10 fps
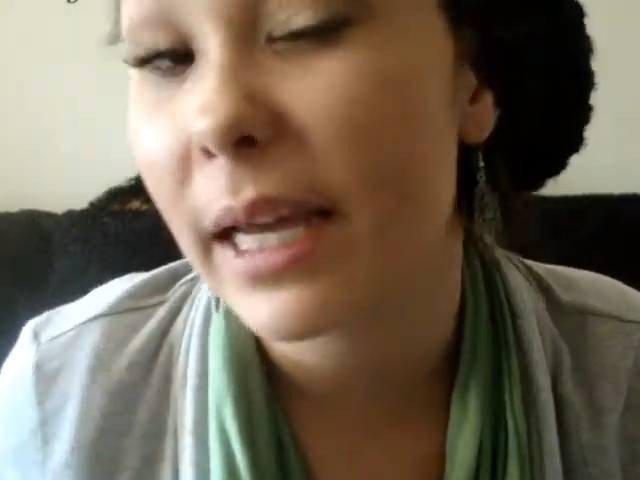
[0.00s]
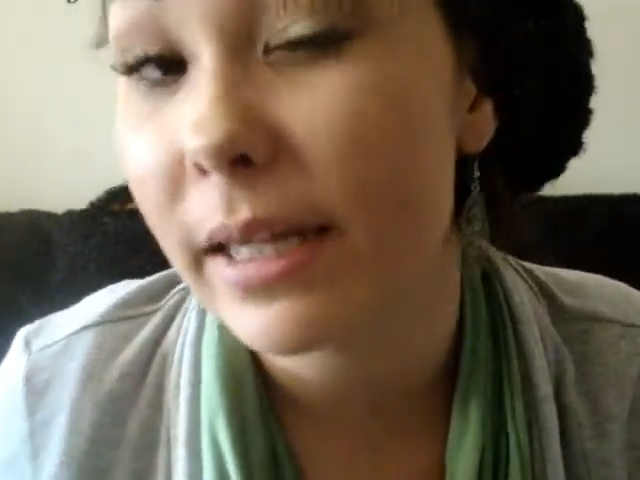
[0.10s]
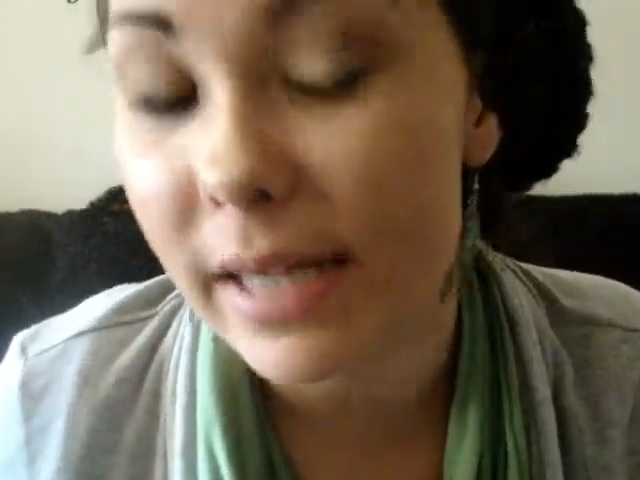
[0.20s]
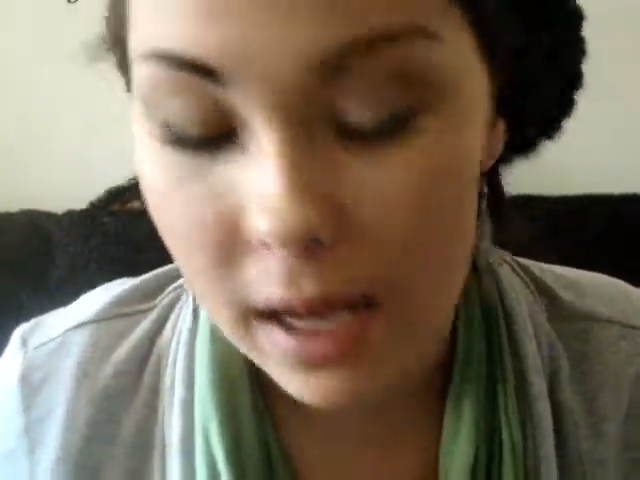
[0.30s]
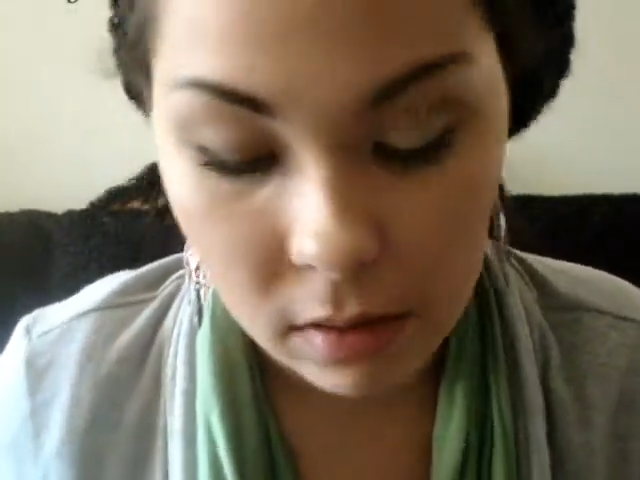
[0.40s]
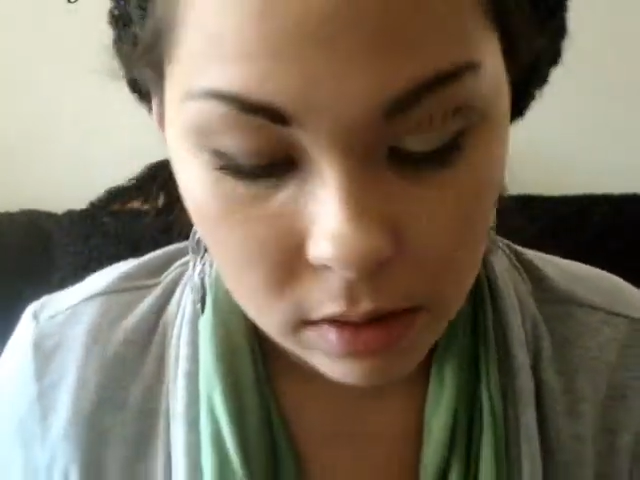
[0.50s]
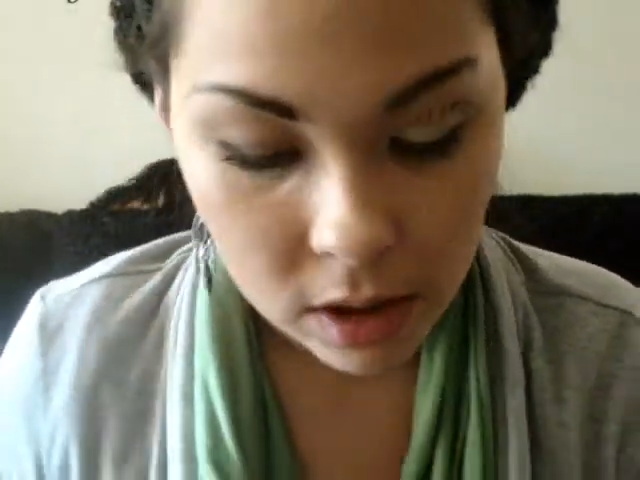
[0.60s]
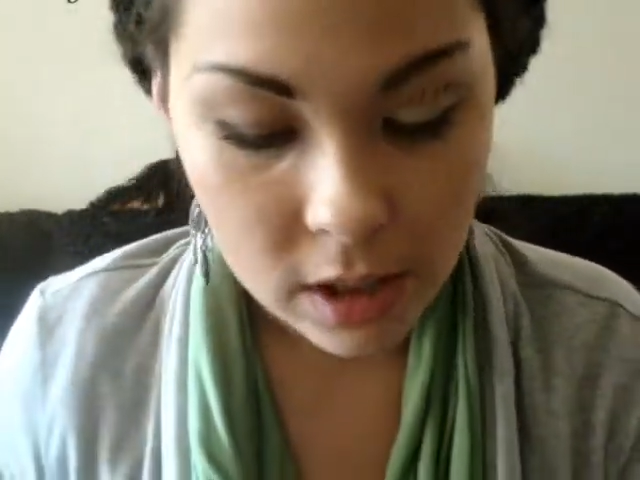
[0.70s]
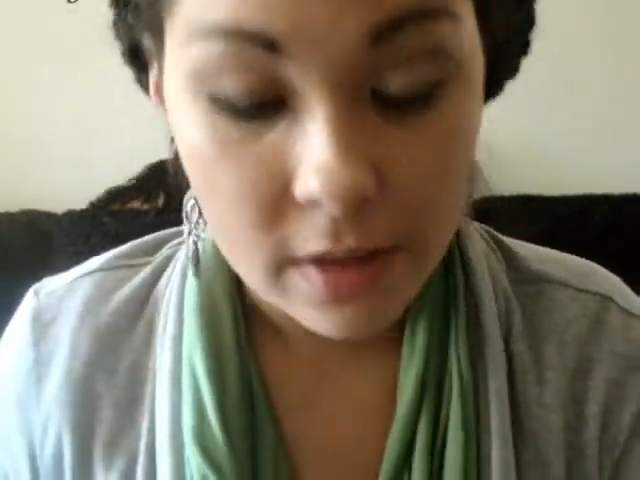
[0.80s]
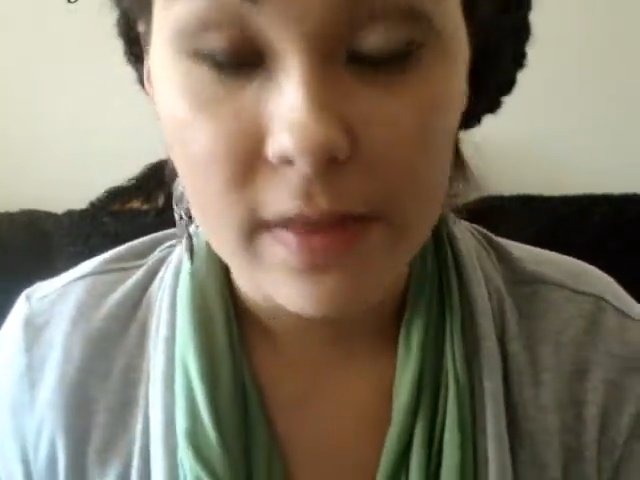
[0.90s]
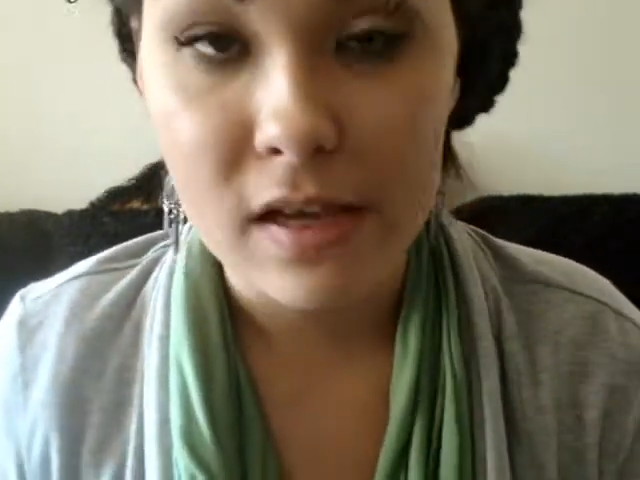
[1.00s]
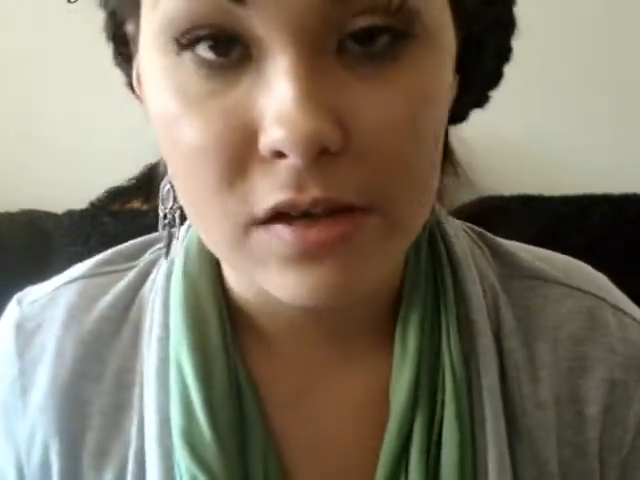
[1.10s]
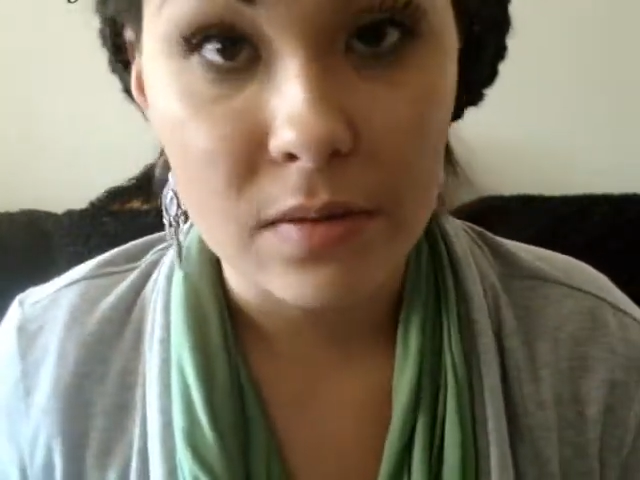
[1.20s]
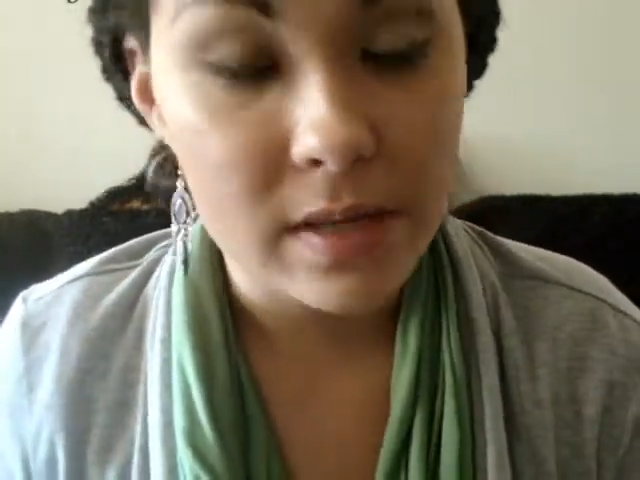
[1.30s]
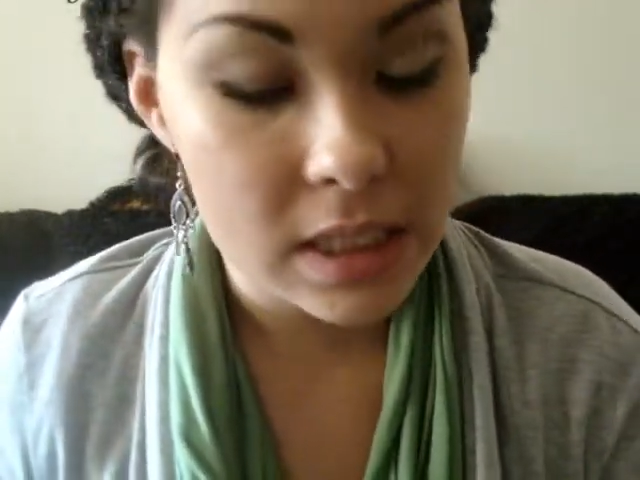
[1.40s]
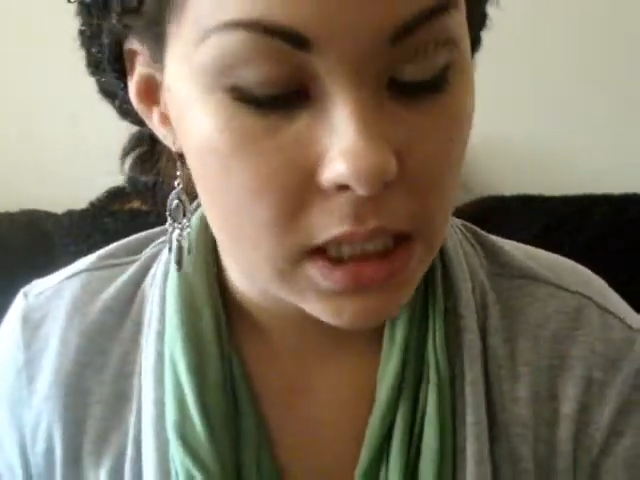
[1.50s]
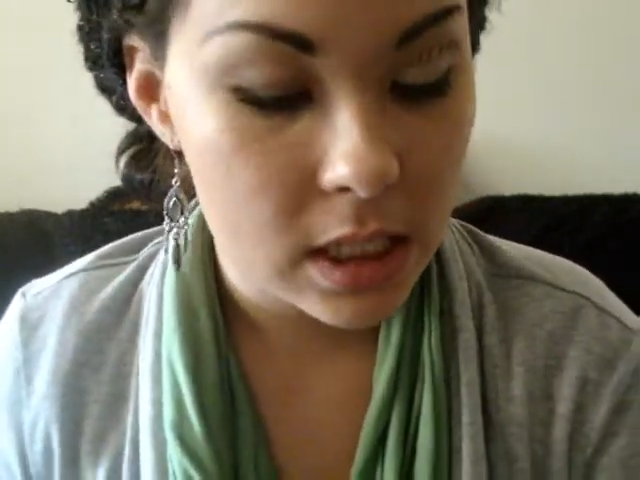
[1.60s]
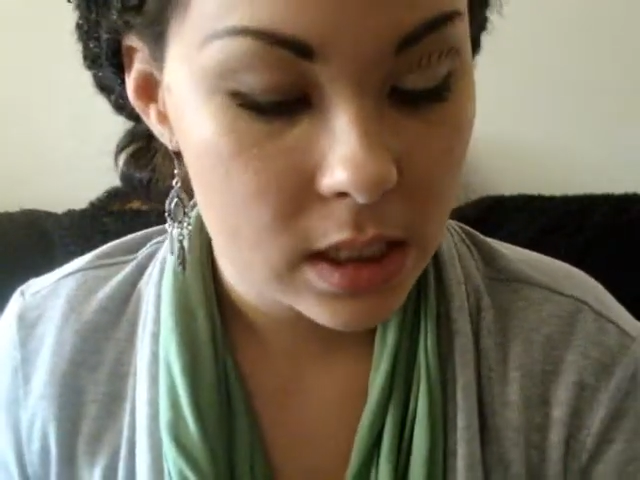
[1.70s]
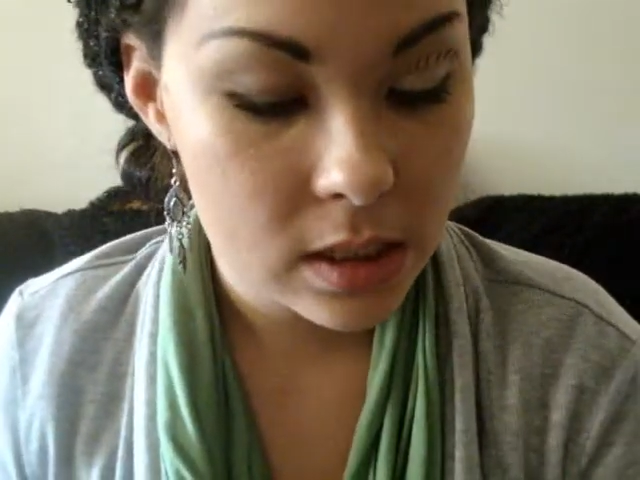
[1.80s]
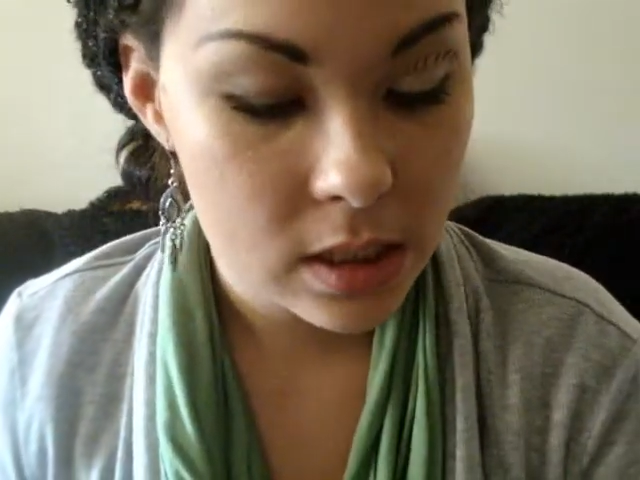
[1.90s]
I can tell things are missing.
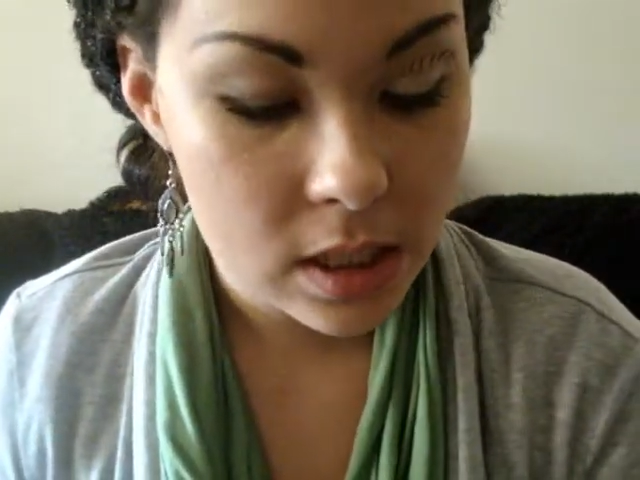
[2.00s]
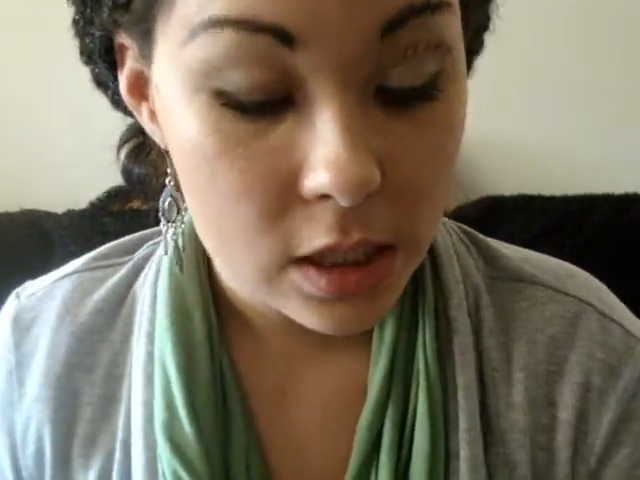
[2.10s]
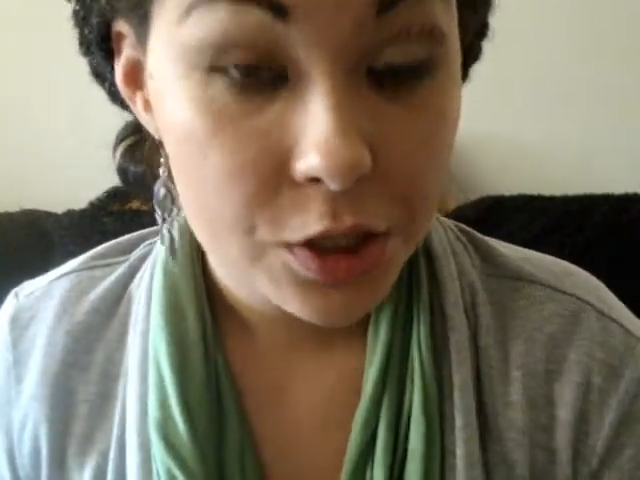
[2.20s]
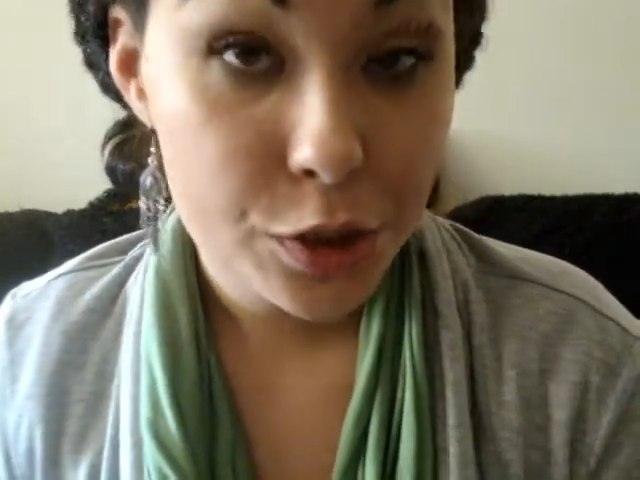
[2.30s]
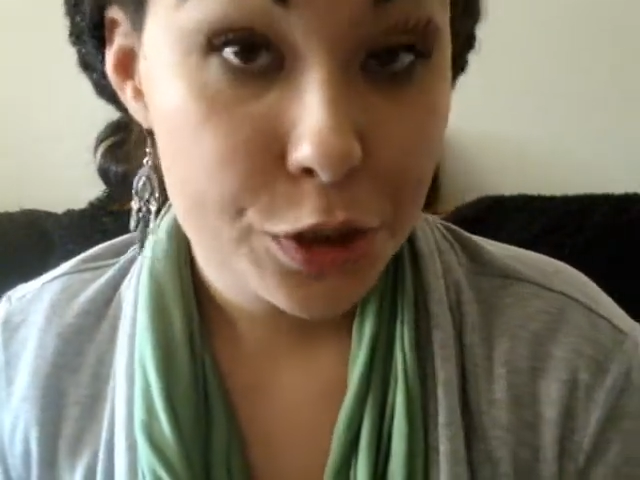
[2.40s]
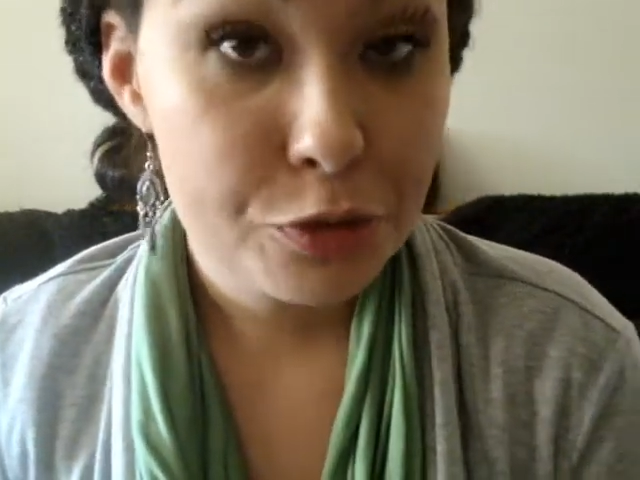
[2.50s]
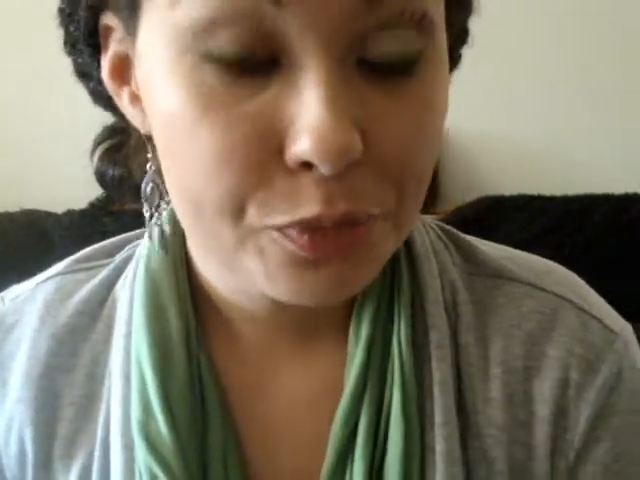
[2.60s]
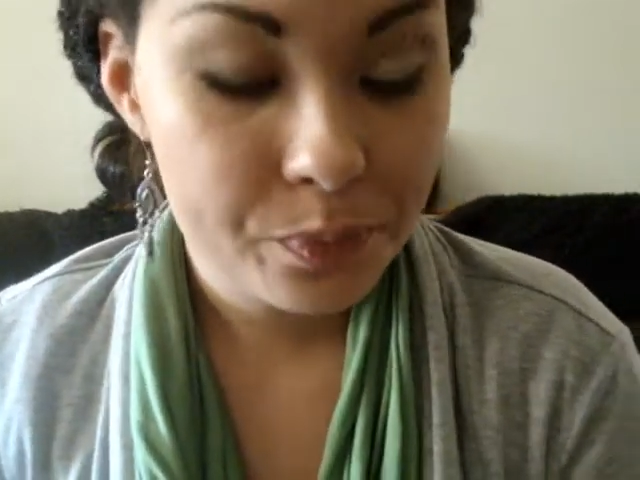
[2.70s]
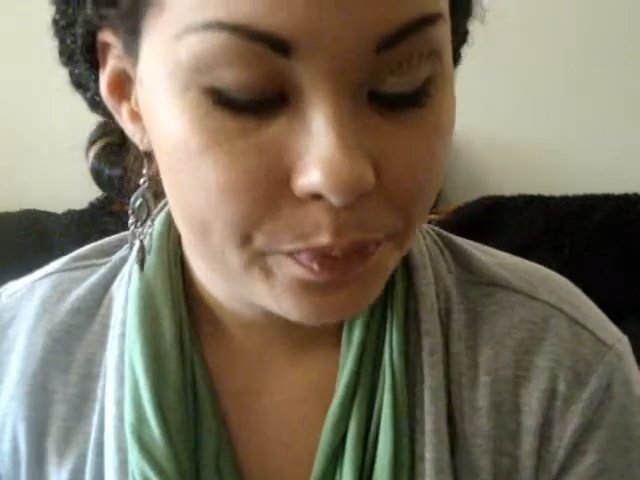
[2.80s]
True.